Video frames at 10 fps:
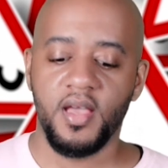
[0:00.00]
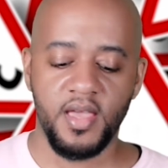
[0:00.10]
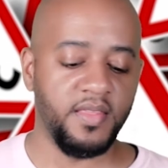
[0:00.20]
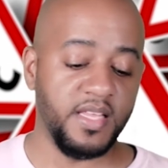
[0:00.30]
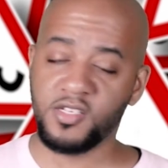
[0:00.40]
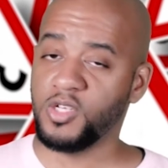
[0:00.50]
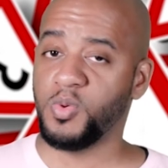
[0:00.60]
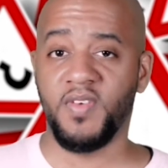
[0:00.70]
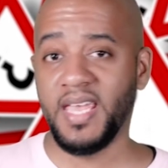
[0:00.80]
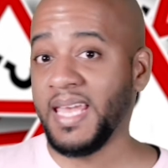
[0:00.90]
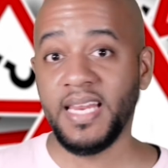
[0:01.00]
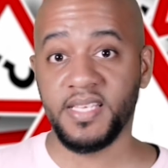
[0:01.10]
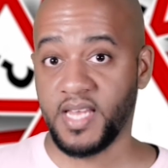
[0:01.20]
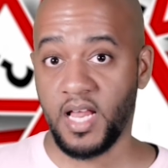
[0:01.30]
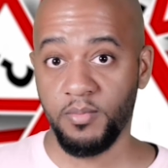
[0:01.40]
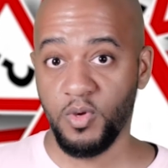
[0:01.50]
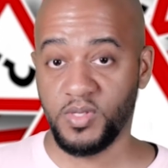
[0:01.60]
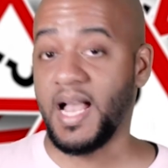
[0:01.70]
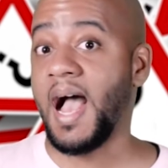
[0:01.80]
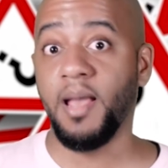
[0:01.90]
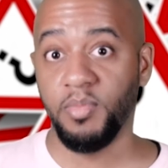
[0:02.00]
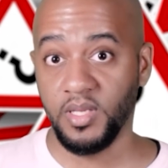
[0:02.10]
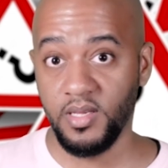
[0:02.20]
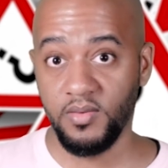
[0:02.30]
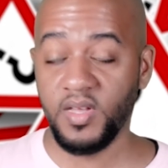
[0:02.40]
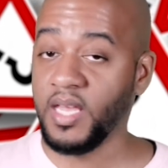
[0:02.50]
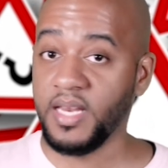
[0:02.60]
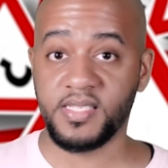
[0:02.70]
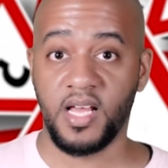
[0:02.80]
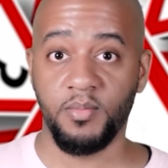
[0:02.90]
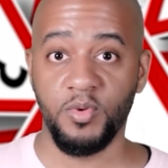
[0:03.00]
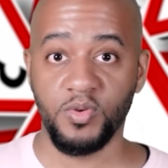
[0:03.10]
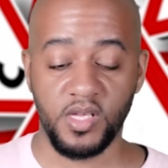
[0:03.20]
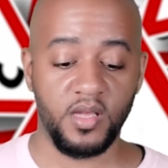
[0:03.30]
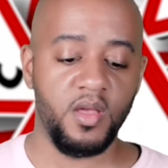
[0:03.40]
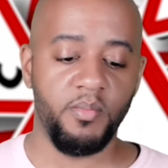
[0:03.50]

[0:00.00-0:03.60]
And this goes with any style of music, I believe, any style of music,